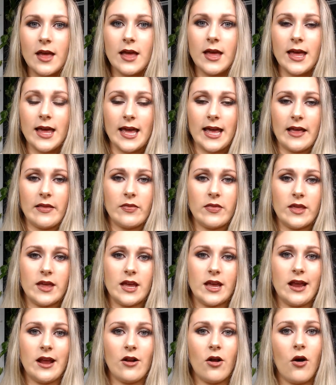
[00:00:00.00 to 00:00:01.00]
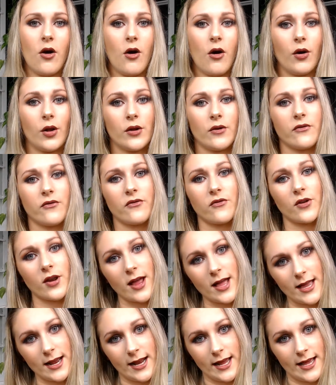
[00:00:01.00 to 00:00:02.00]
And then on
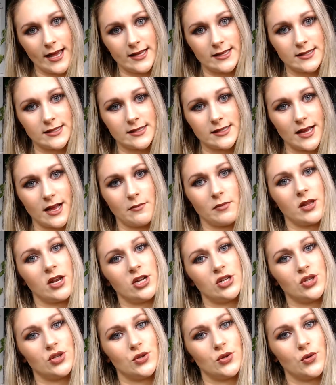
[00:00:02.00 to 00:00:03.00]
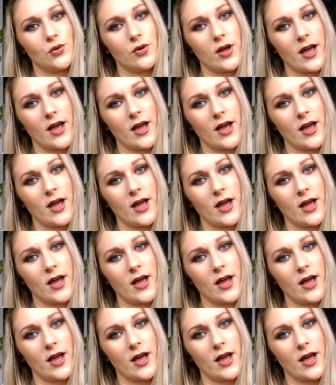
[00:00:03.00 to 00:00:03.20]
Fridays, I'm going to do